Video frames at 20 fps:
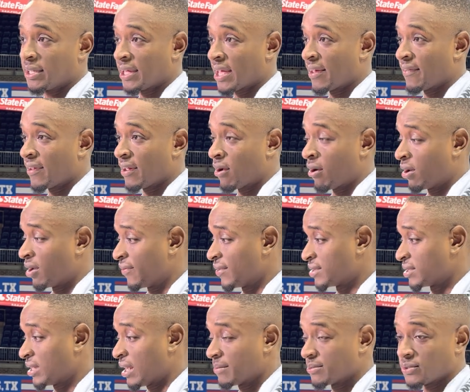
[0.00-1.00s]
gave all of us
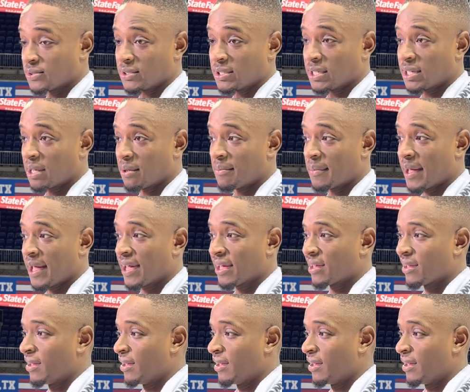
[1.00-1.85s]
an opportunity to come back.